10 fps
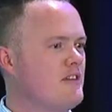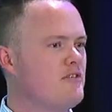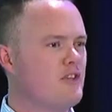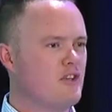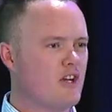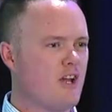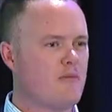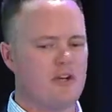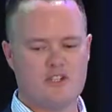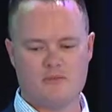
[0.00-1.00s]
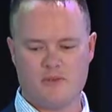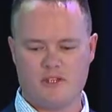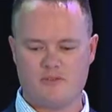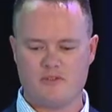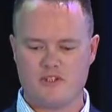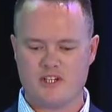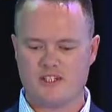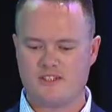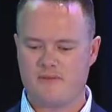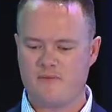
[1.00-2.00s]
for your collaboration with this project.